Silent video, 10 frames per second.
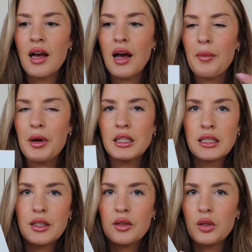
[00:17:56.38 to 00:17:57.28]

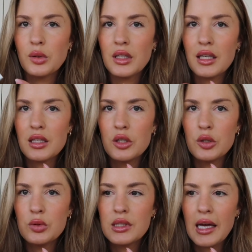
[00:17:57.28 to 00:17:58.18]
Apparently you can only get the
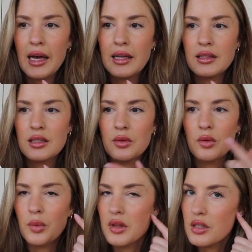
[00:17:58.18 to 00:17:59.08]
new set
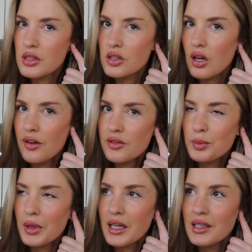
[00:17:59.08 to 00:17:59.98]
with the soft
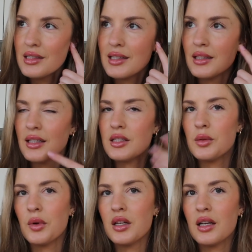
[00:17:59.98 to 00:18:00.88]
buds unless you want to